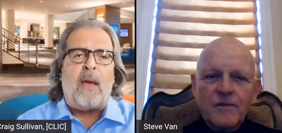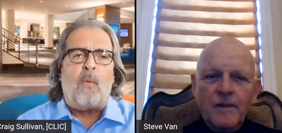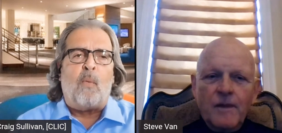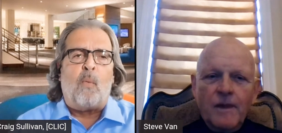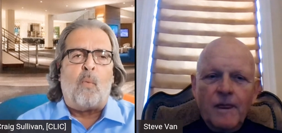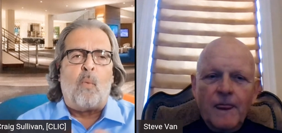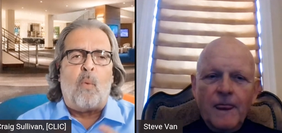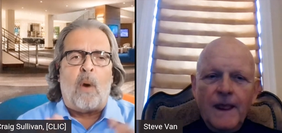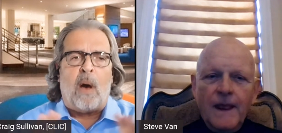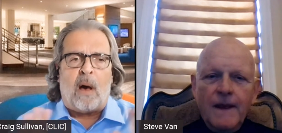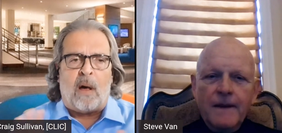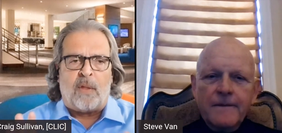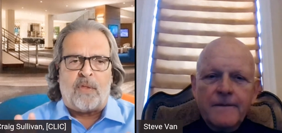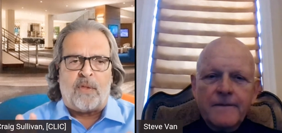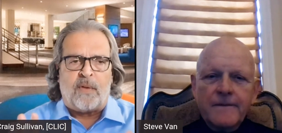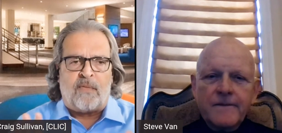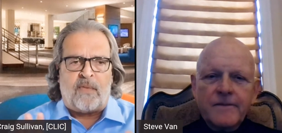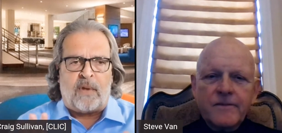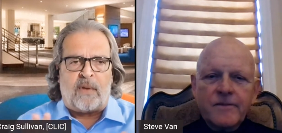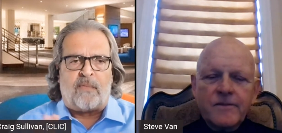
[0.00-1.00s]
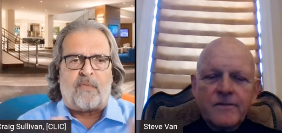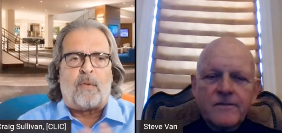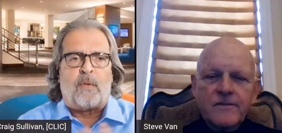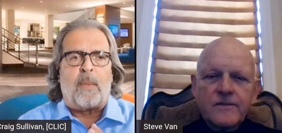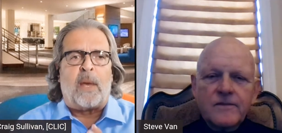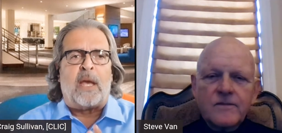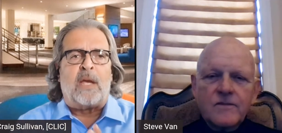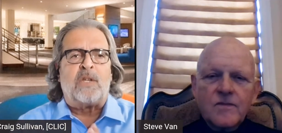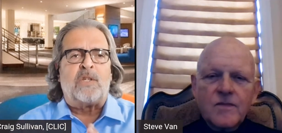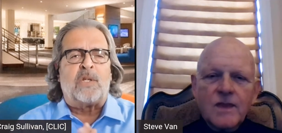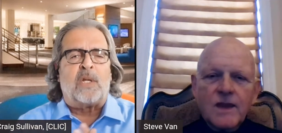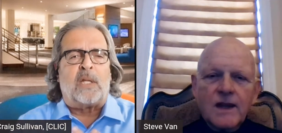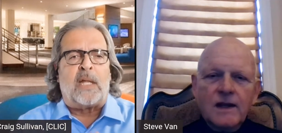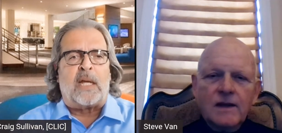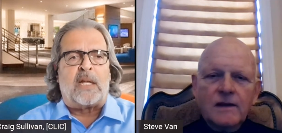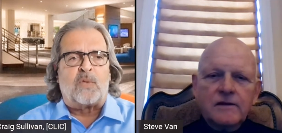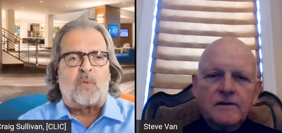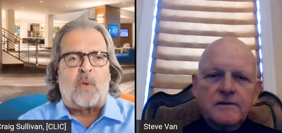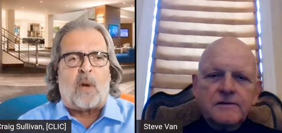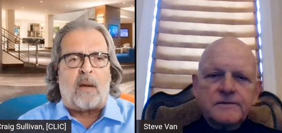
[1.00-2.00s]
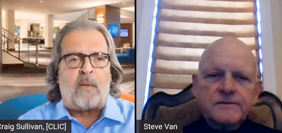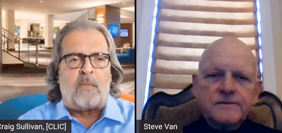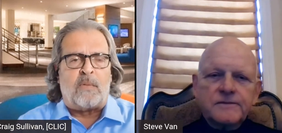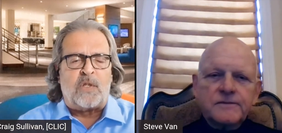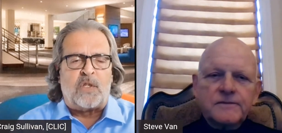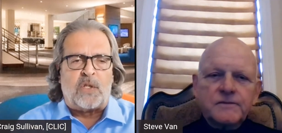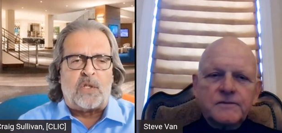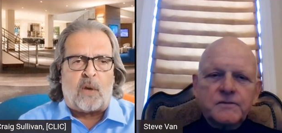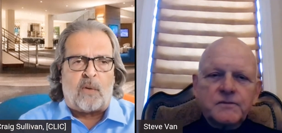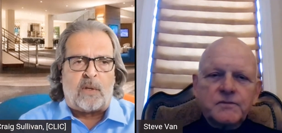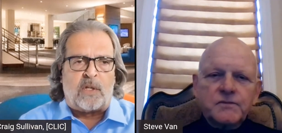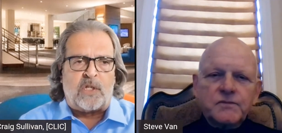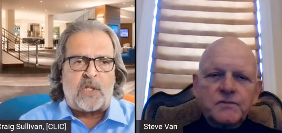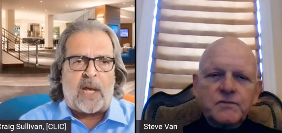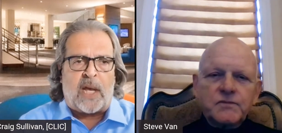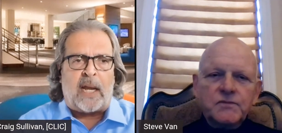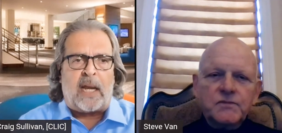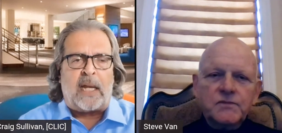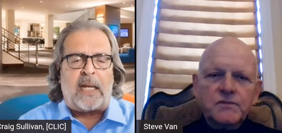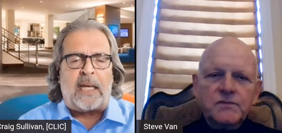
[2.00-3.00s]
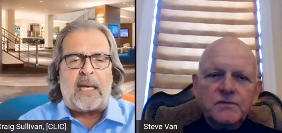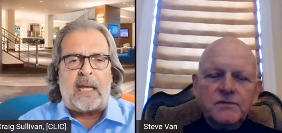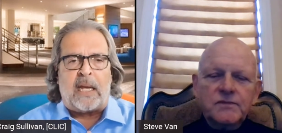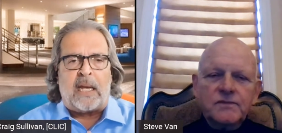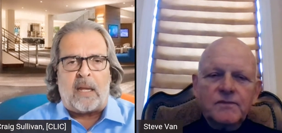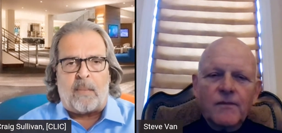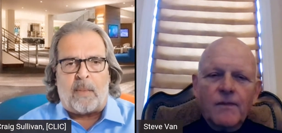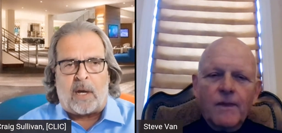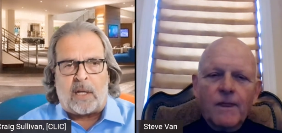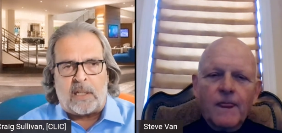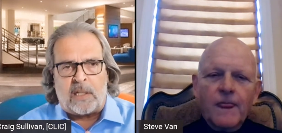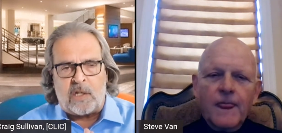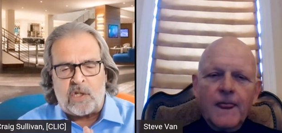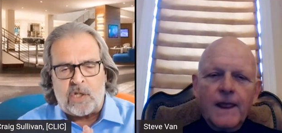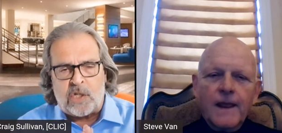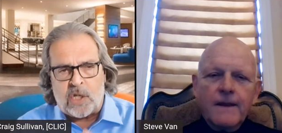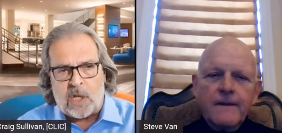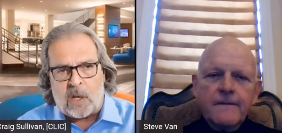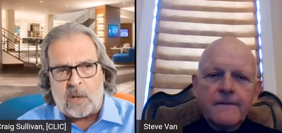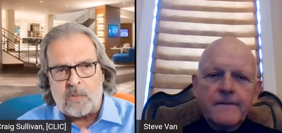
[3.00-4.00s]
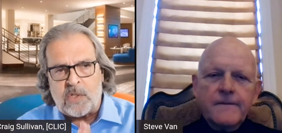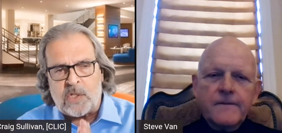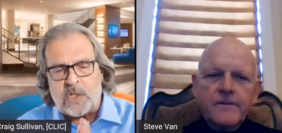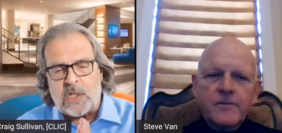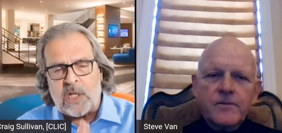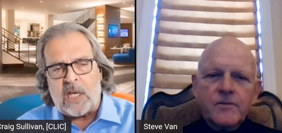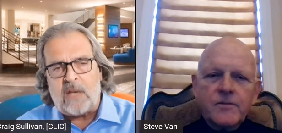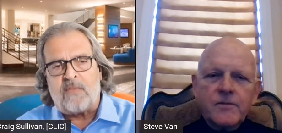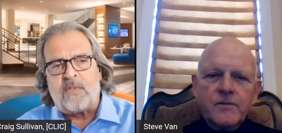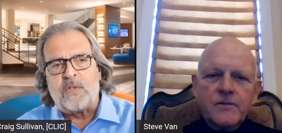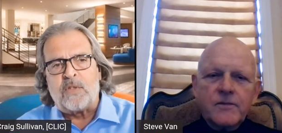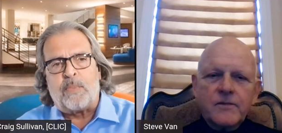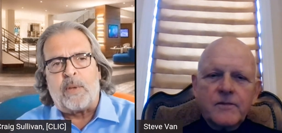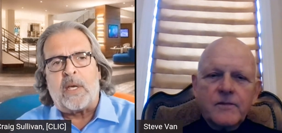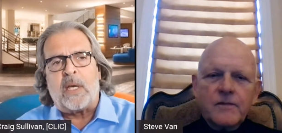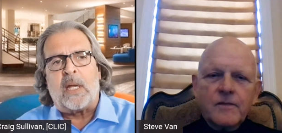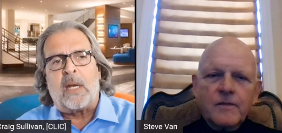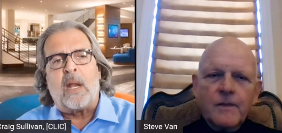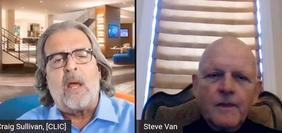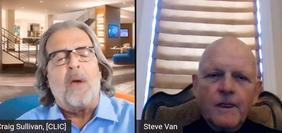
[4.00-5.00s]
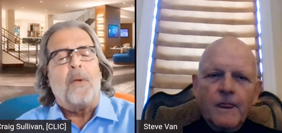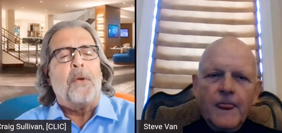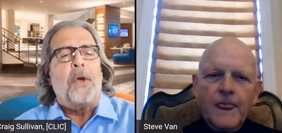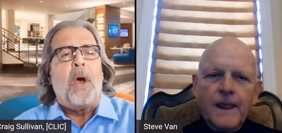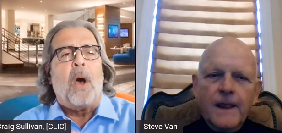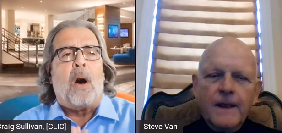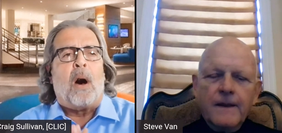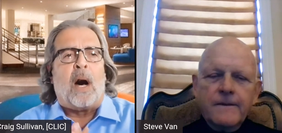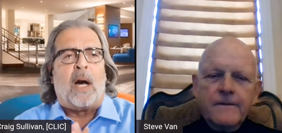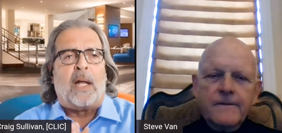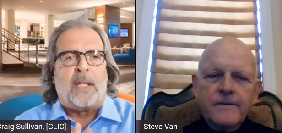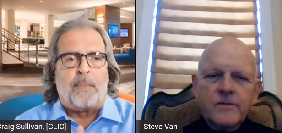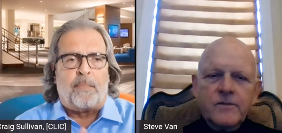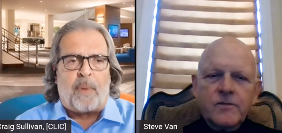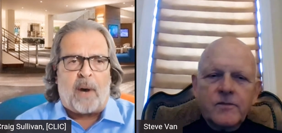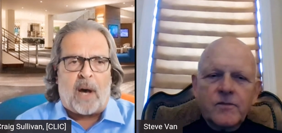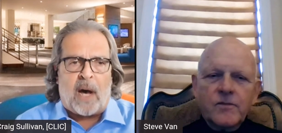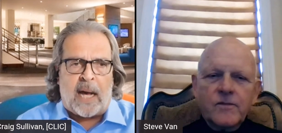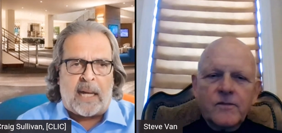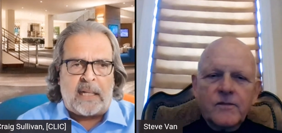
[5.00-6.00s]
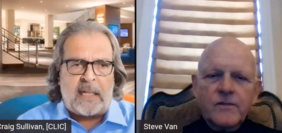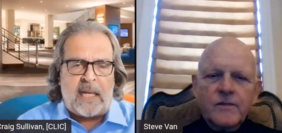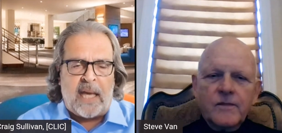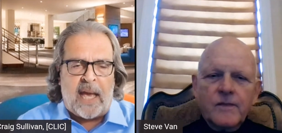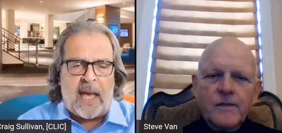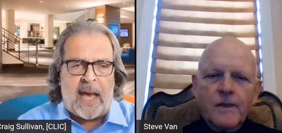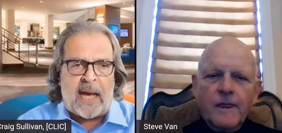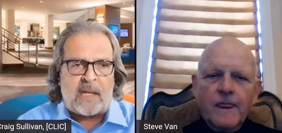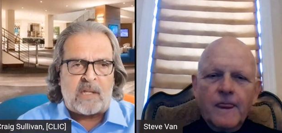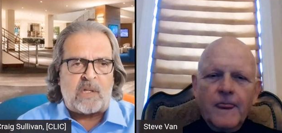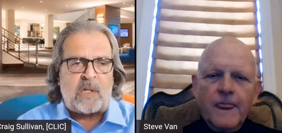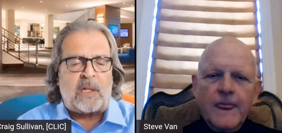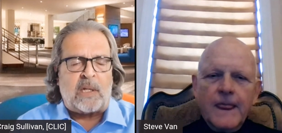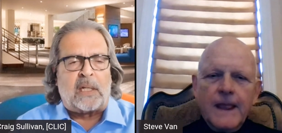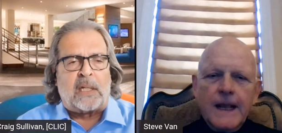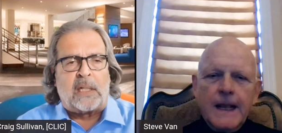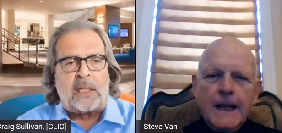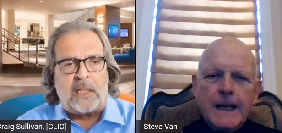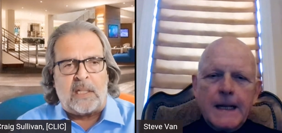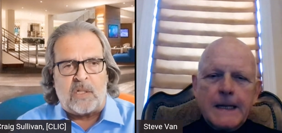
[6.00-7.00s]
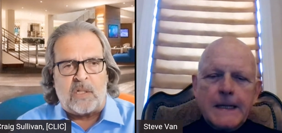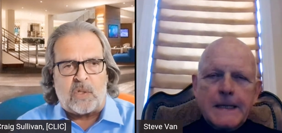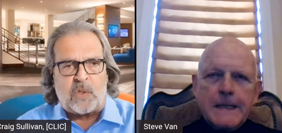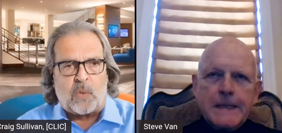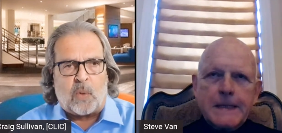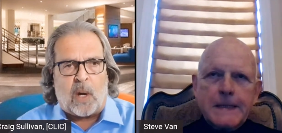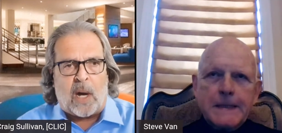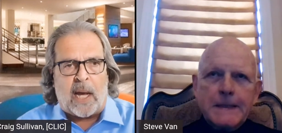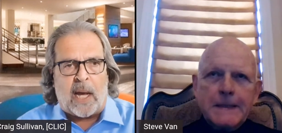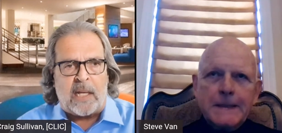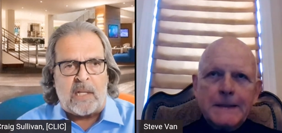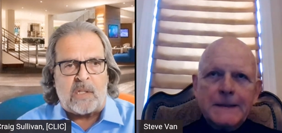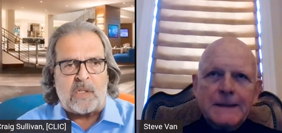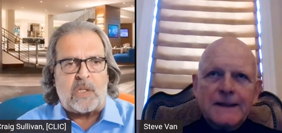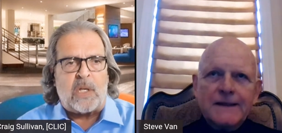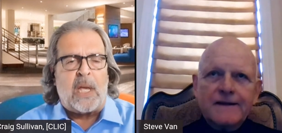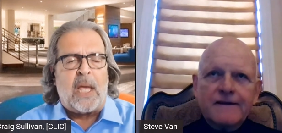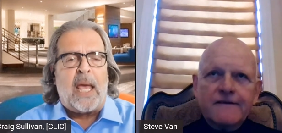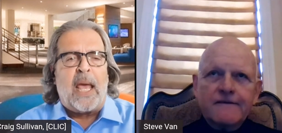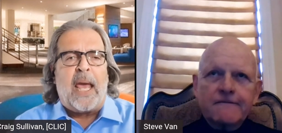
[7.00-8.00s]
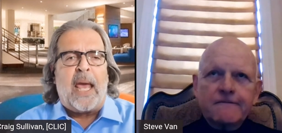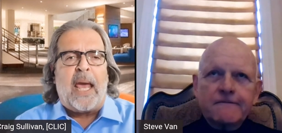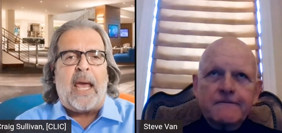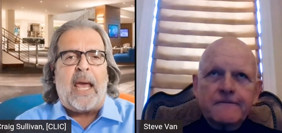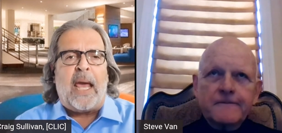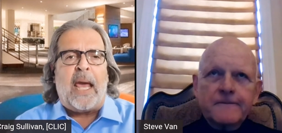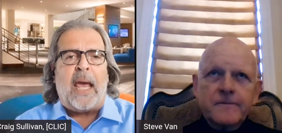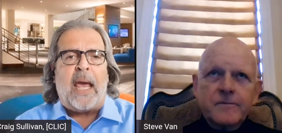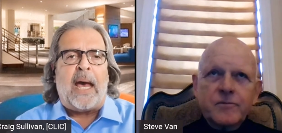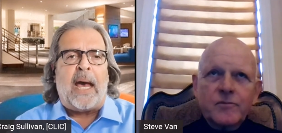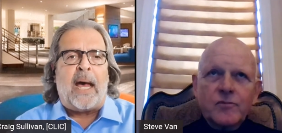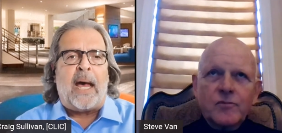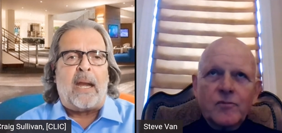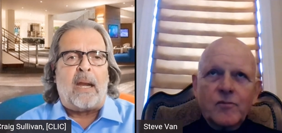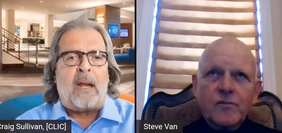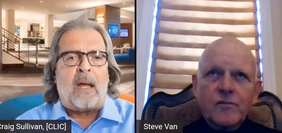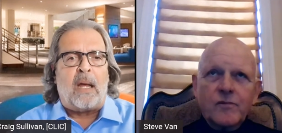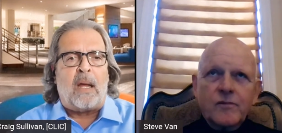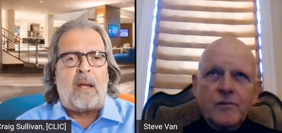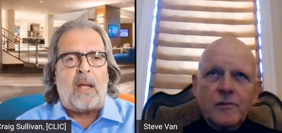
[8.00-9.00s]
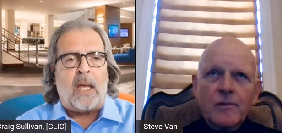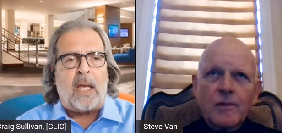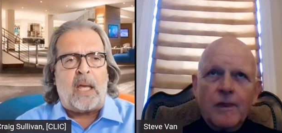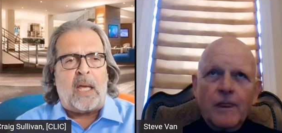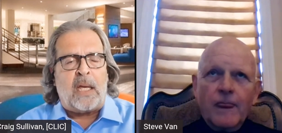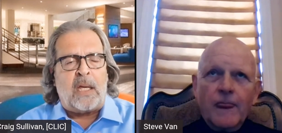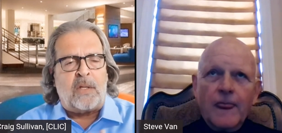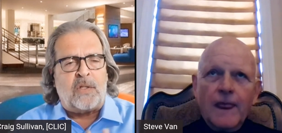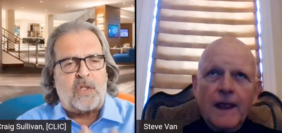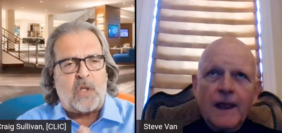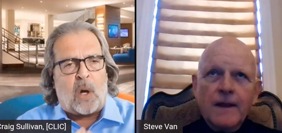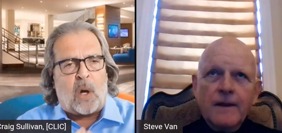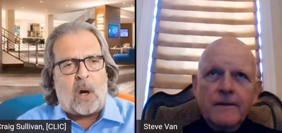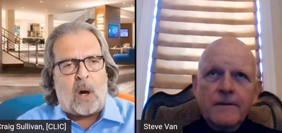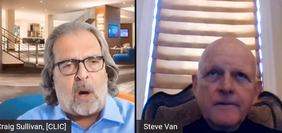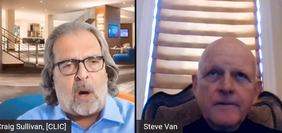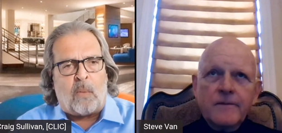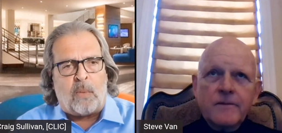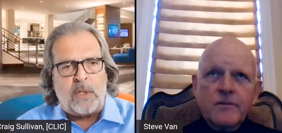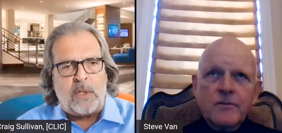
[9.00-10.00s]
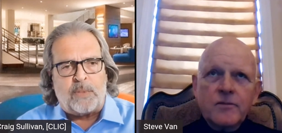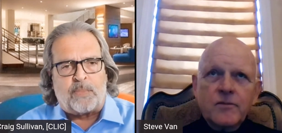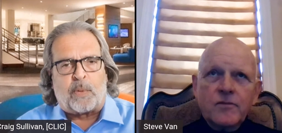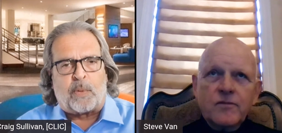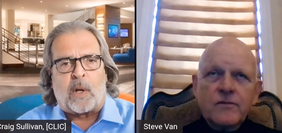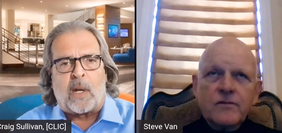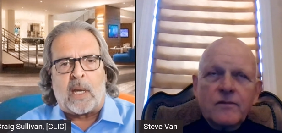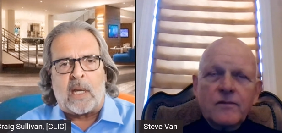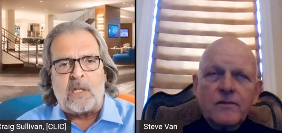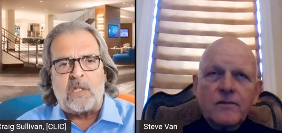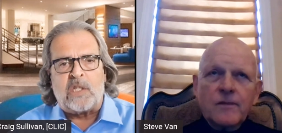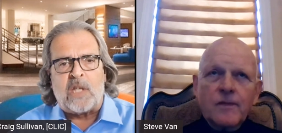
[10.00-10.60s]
Speaker 1: a wealth of information. That's why I was so excited to get him on this show. Steve has been on the podcast at least twice, and he's always bringing